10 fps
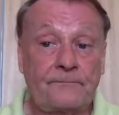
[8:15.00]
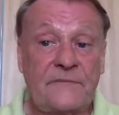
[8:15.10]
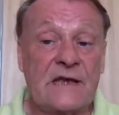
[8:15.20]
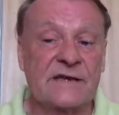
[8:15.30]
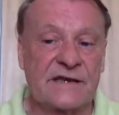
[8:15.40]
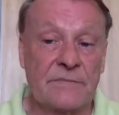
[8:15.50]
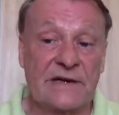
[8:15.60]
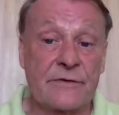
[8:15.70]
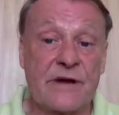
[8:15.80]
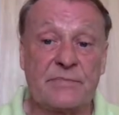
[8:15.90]

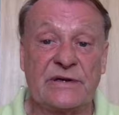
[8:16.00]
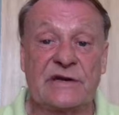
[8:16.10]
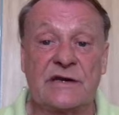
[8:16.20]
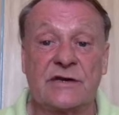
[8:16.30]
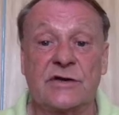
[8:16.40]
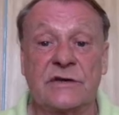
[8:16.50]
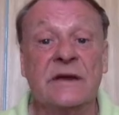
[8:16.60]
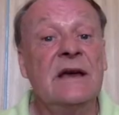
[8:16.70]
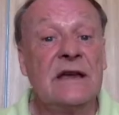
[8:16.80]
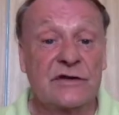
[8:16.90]
Similar reputation
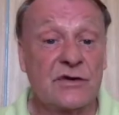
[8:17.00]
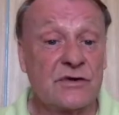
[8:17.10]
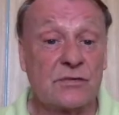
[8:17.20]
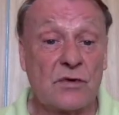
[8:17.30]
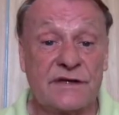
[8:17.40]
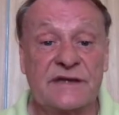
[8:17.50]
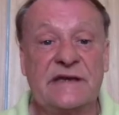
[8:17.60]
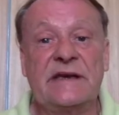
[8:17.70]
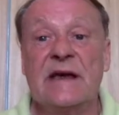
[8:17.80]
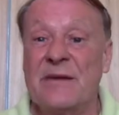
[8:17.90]
to
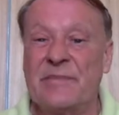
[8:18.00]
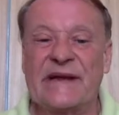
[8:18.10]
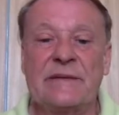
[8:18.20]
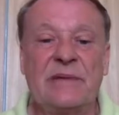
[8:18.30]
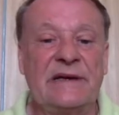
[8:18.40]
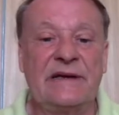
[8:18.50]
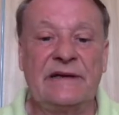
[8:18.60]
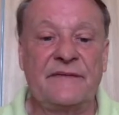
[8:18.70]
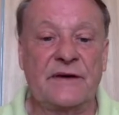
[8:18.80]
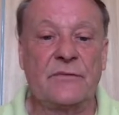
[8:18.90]
Swansea, but I
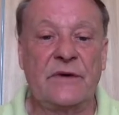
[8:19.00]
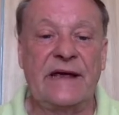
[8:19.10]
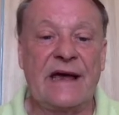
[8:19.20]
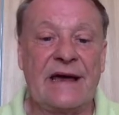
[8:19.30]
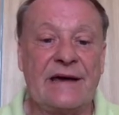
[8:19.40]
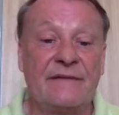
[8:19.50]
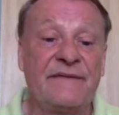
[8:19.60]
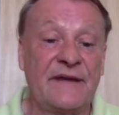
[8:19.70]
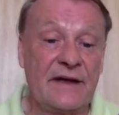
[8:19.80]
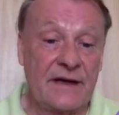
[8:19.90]
believe that we
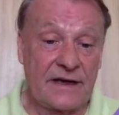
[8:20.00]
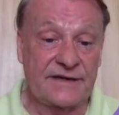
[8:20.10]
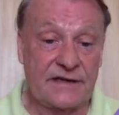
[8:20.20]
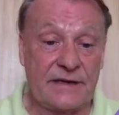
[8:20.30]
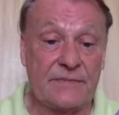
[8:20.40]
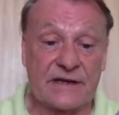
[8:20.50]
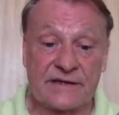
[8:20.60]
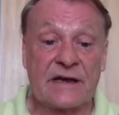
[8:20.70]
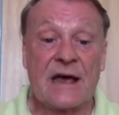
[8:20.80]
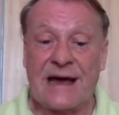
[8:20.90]
have a team that's
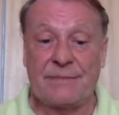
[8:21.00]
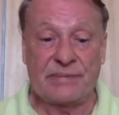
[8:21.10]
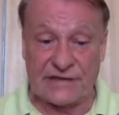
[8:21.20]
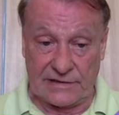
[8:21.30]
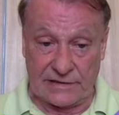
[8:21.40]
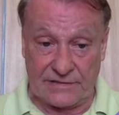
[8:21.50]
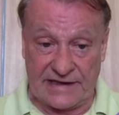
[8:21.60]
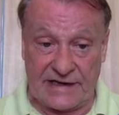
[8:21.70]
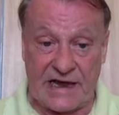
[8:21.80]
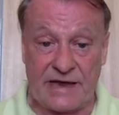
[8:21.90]
absolutely
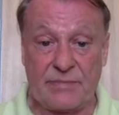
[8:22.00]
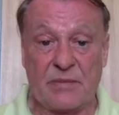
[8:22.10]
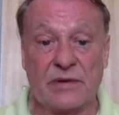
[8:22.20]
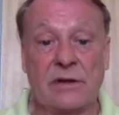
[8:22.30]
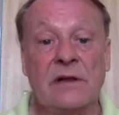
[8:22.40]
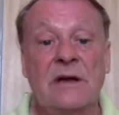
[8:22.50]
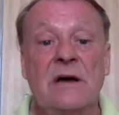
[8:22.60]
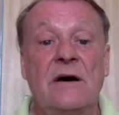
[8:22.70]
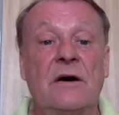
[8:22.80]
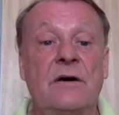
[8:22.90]
capable
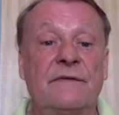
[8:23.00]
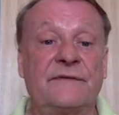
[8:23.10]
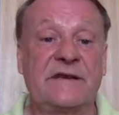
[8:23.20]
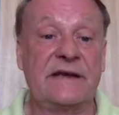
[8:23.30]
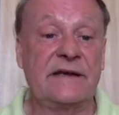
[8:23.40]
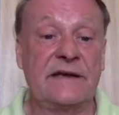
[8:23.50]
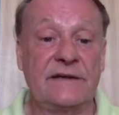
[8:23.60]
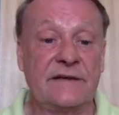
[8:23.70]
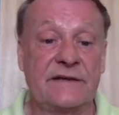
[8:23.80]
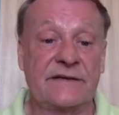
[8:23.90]
of taking
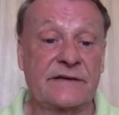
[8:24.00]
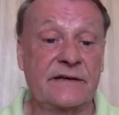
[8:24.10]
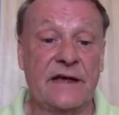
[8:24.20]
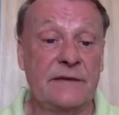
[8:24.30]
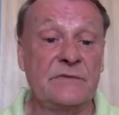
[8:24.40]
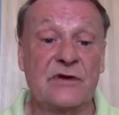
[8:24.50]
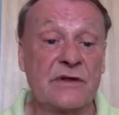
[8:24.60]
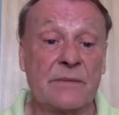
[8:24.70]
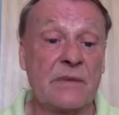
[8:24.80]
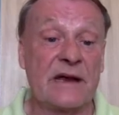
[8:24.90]
this game to
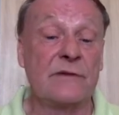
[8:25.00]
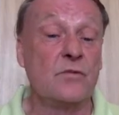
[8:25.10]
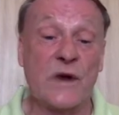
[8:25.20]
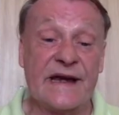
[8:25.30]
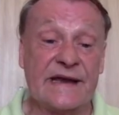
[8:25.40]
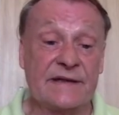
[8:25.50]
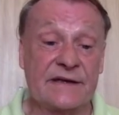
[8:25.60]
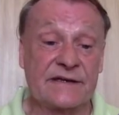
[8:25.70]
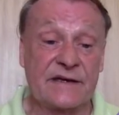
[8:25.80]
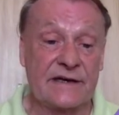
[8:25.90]
them and winning
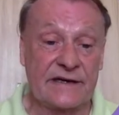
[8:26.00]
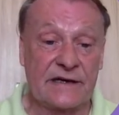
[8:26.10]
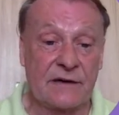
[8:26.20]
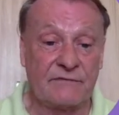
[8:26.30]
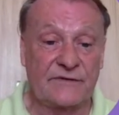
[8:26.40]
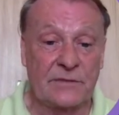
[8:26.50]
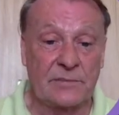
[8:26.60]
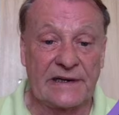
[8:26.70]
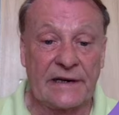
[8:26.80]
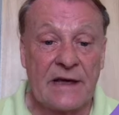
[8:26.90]
this tie
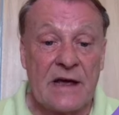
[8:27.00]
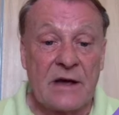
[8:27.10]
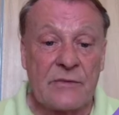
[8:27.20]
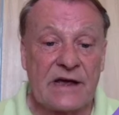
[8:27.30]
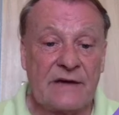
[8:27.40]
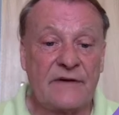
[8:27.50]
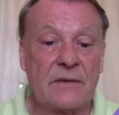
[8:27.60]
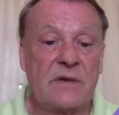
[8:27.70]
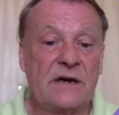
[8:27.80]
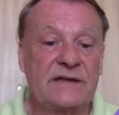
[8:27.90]
comfortably. We have a
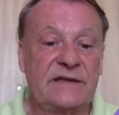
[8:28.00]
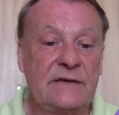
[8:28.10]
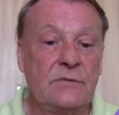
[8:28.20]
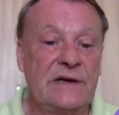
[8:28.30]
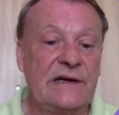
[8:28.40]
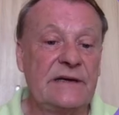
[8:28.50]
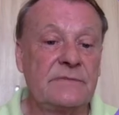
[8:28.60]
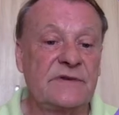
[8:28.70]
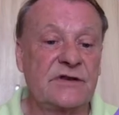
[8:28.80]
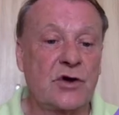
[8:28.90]
Marty,
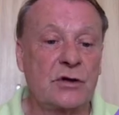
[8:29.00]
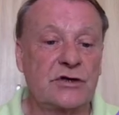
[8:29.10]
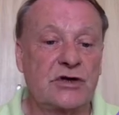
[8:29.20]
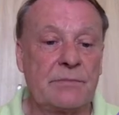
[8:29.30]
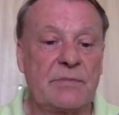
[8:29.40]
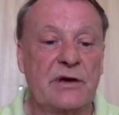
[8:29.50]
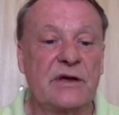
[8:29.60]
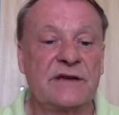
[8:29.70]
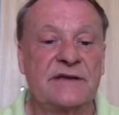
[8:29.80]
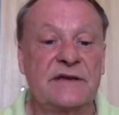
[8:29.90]
Williams, Kotchup,
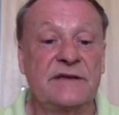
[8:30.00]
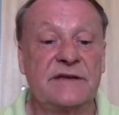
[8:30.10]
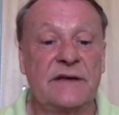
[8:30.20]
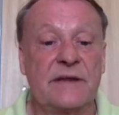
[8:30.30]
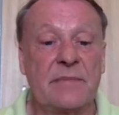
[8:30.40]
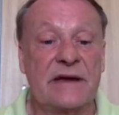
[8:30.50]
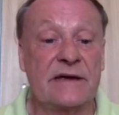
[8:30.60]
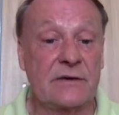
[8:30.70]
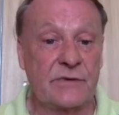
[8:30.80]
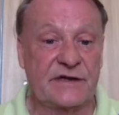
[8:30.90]
Augustinsson at the back,
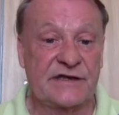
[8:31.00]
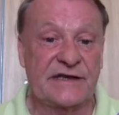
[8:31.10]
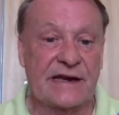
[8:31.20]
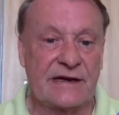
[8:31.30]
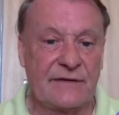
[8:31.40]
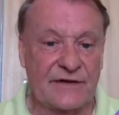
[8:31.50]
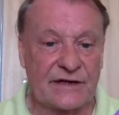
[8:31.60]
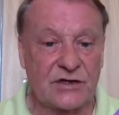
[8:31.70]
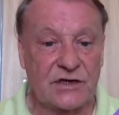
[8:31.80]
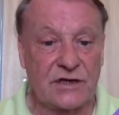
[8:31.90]
with
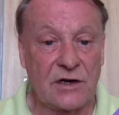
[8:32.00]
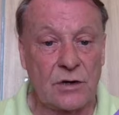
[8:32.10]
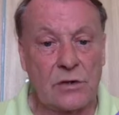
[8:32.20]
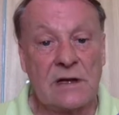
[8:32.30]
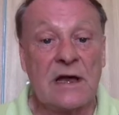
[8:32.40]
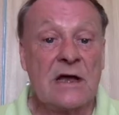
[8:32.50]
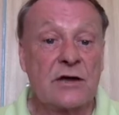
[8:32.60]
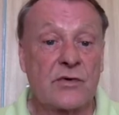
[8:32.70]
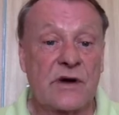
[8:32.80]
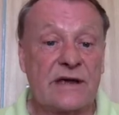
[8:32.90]
Stankovic in goal,
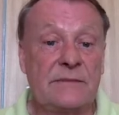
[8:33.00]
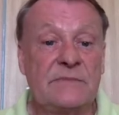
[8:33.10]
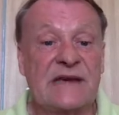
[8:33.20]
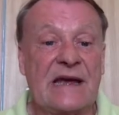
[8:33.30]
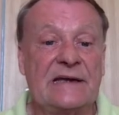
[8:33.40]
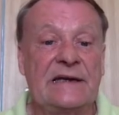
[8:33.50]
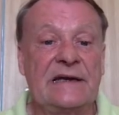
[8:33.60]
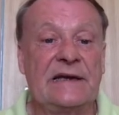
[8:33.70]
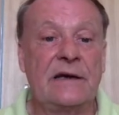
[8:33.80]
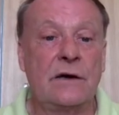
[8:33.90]
Grimes,
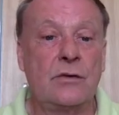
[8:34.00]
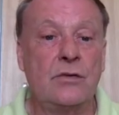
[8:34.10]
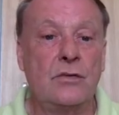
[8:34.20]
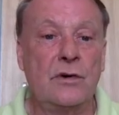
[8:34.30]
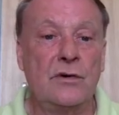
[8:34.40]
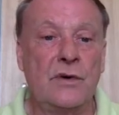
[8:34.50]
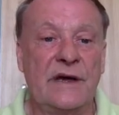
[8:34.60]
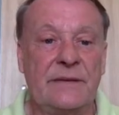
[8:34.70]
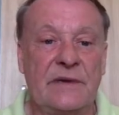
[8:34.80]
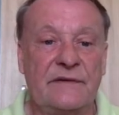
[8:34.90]
Adley, Ahulu
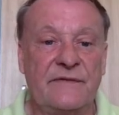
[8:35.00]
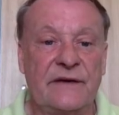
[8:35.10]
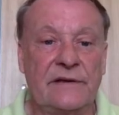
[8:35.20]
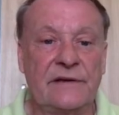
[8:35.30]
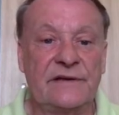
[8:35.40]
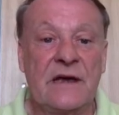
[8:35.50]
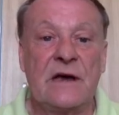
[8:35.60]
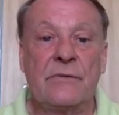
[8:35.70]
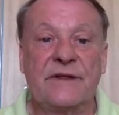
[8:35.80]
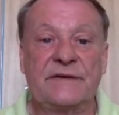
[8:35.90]
in midfield,
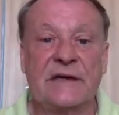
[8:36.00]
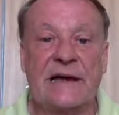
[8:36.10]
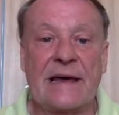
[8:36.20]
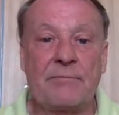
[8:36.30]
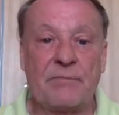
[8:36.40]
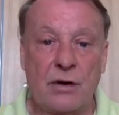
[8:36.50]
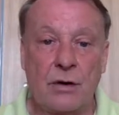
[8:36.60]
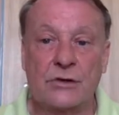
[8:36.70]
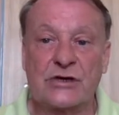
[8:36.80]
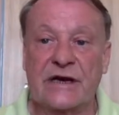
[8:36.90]
with Delap,
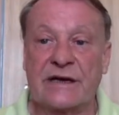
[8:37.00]
Hojbjerg